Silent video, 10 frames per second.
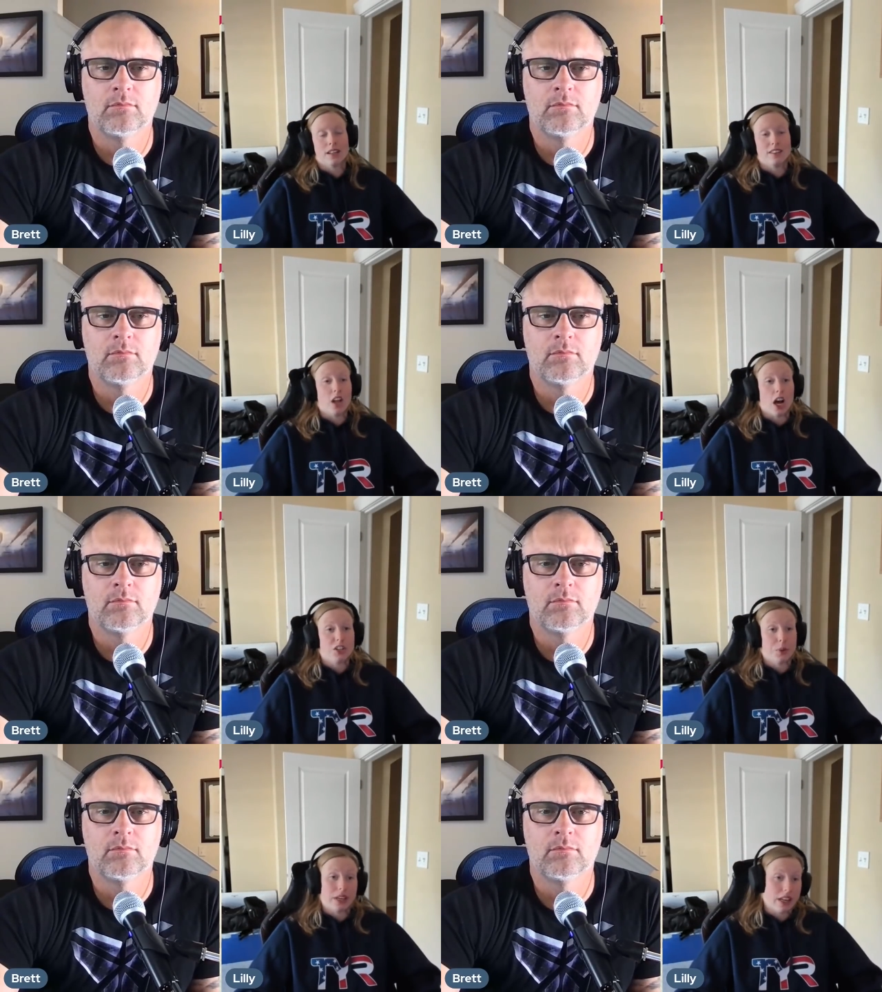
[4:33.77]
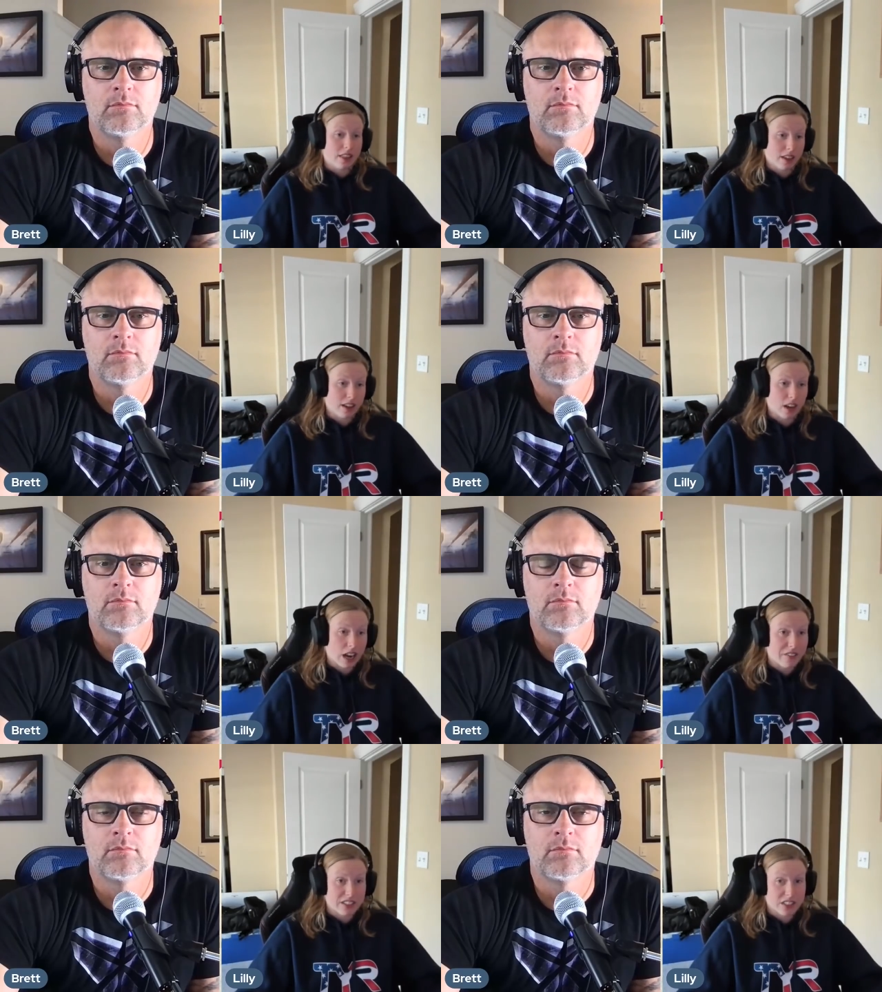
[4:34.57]
Speaker 1: not doing anything and not
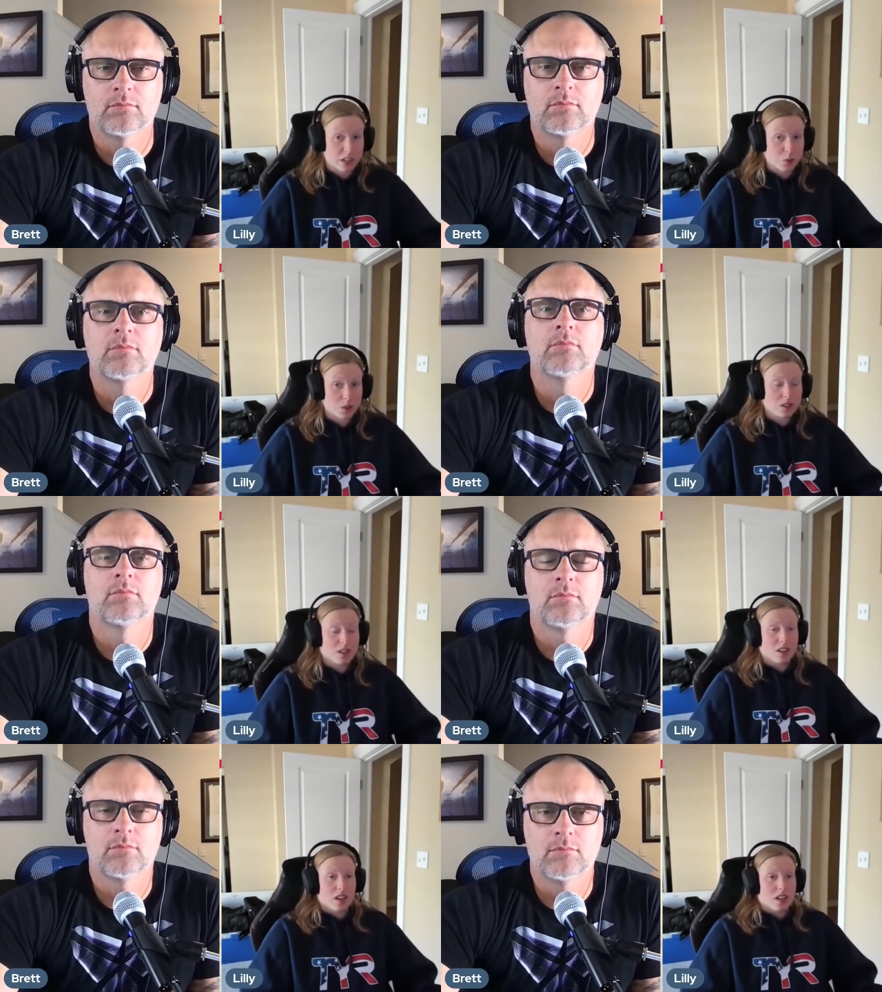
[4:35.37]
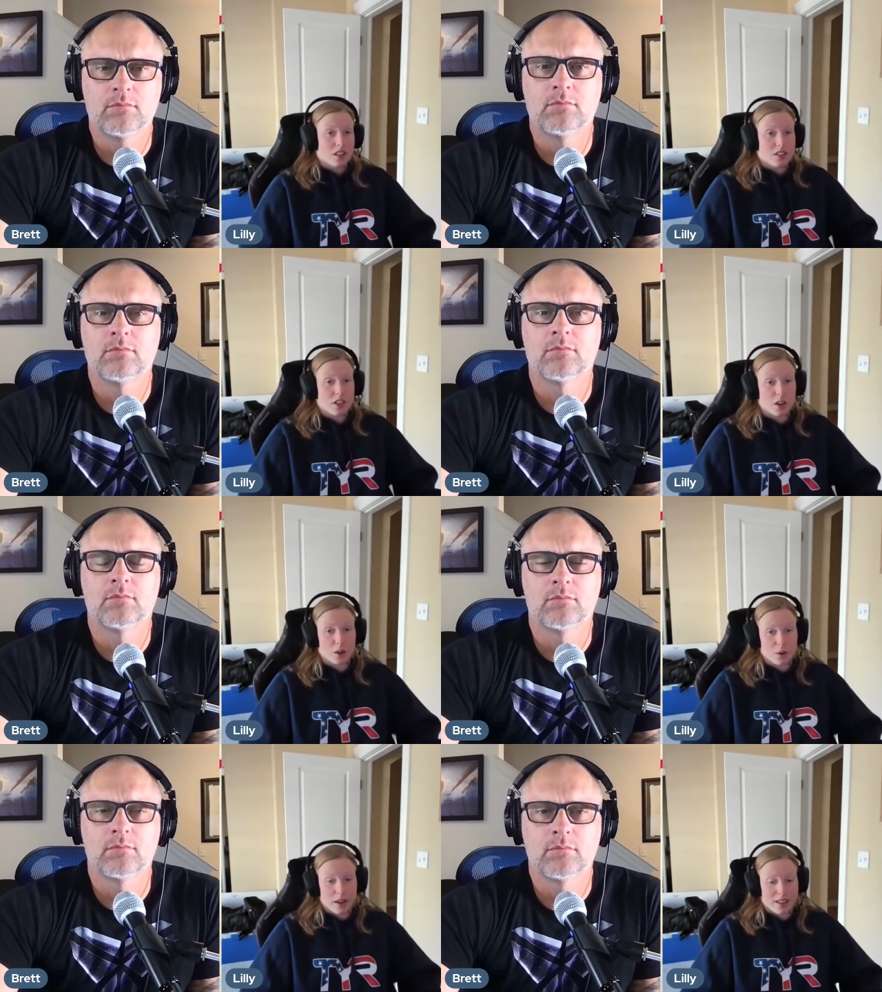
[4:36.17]
having a schedule. Mm.
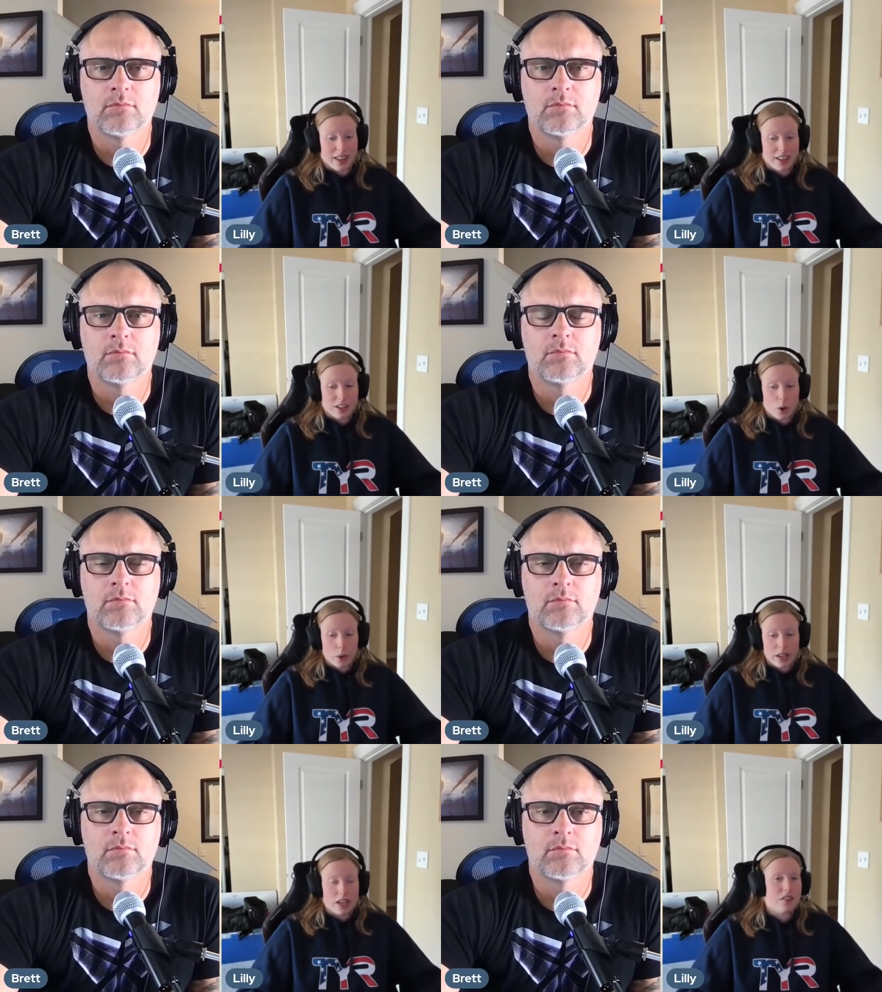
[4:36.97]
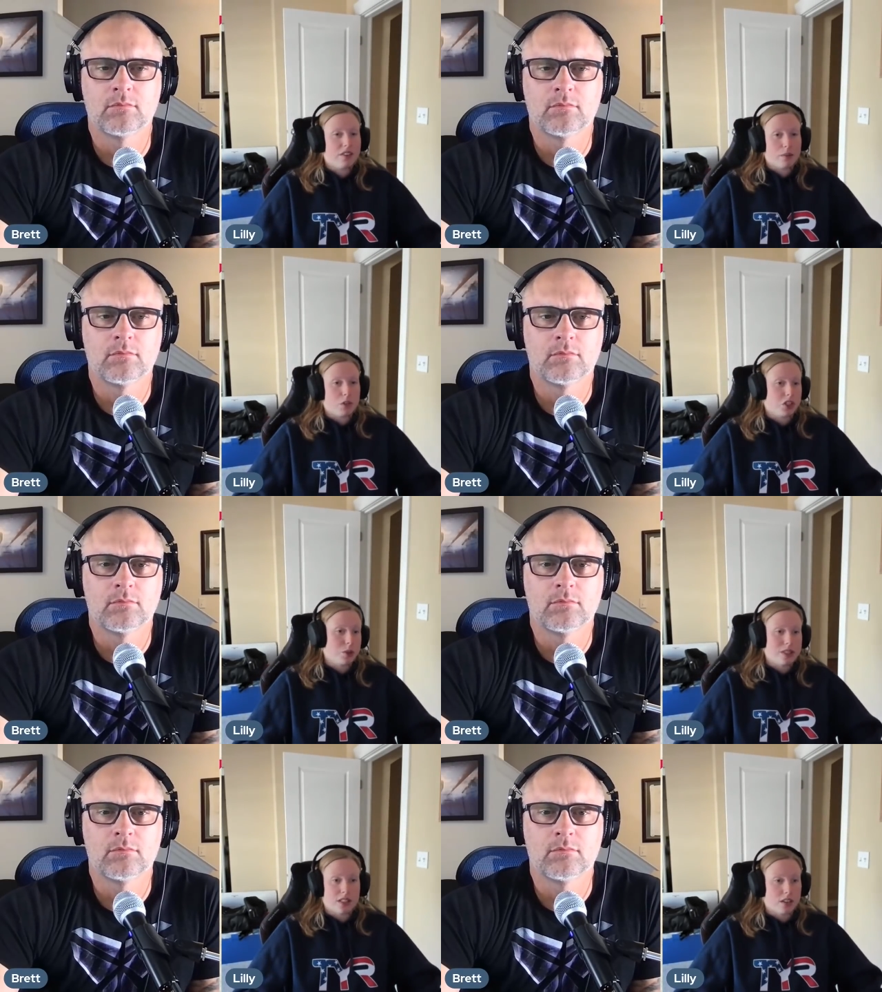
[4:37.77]
So like going even if I'm just
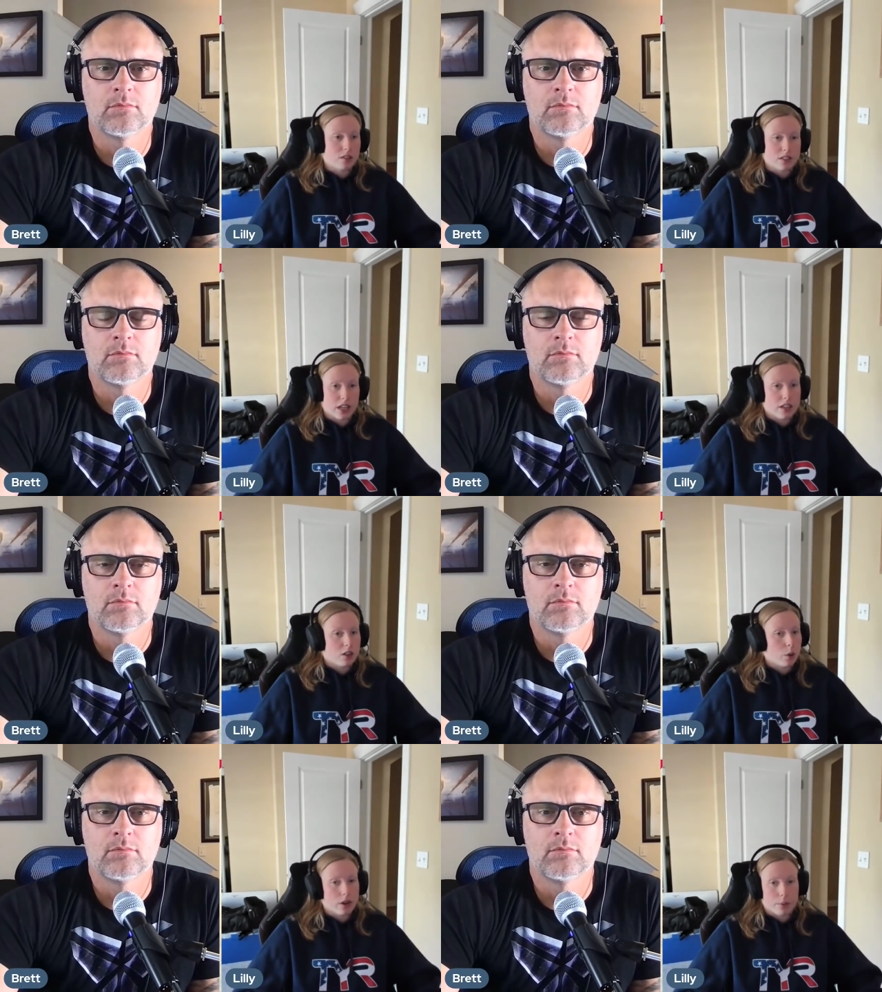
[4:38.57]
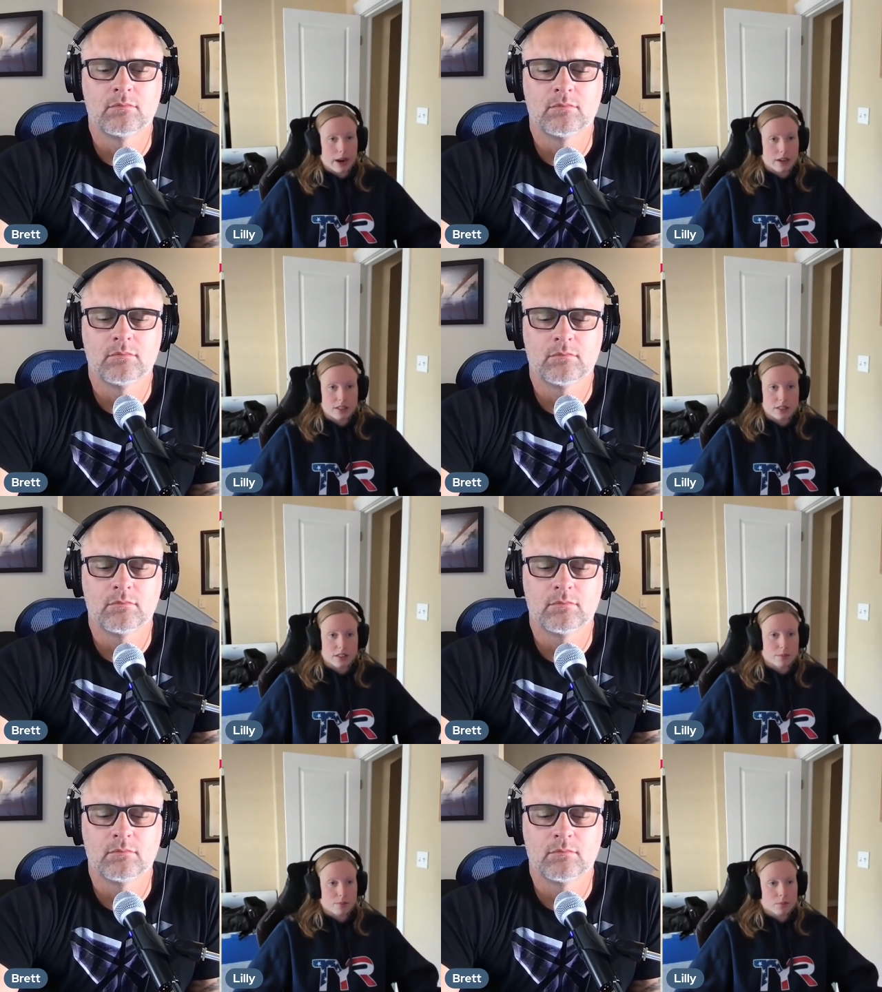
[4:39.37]
doing singles, like going to practice
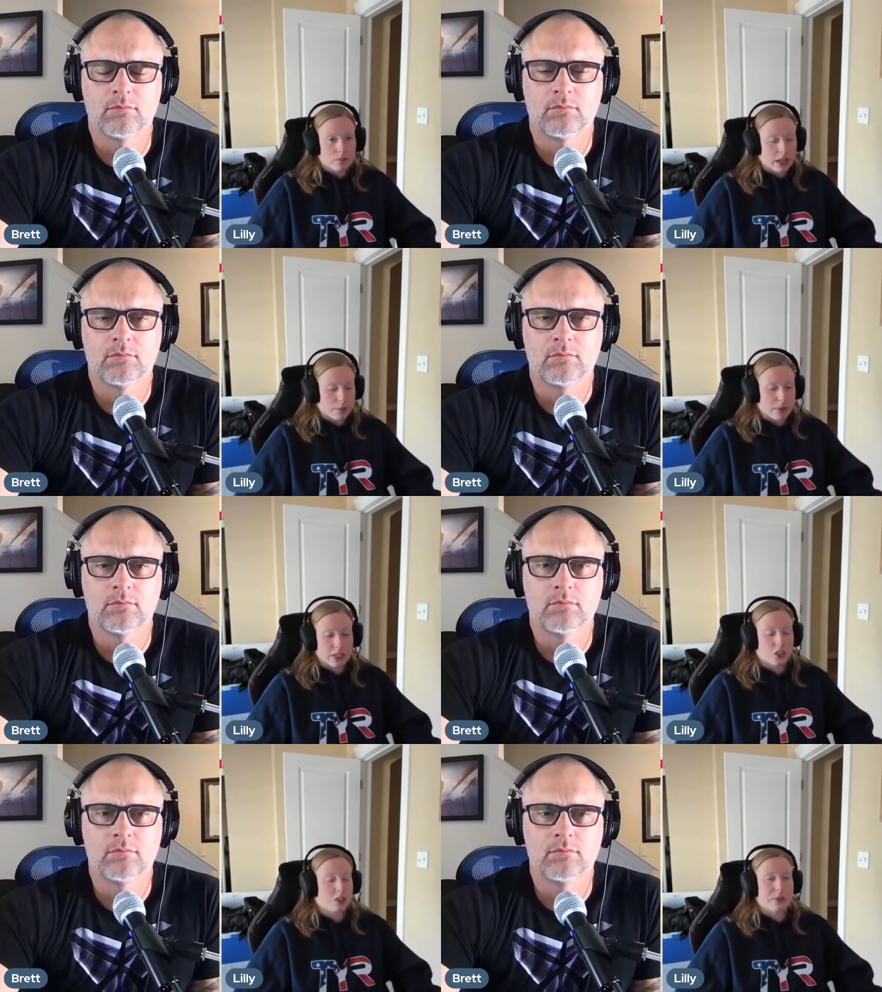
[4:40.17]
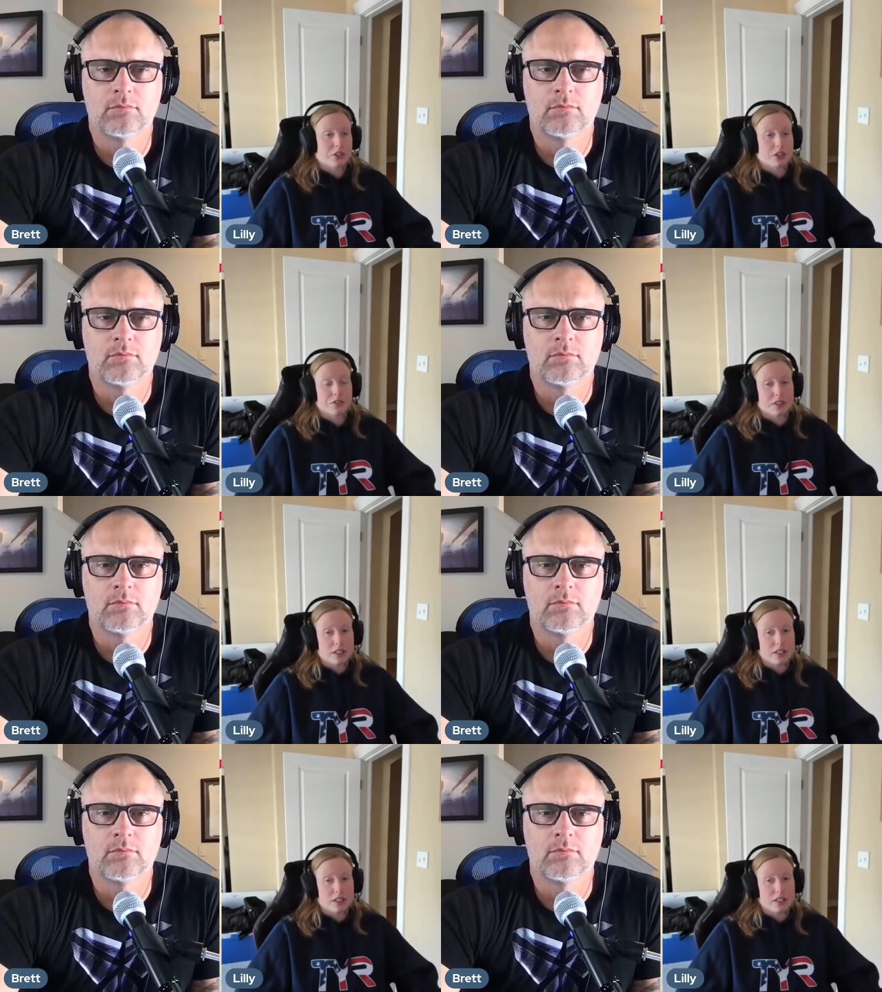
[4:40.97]
is like my just my stress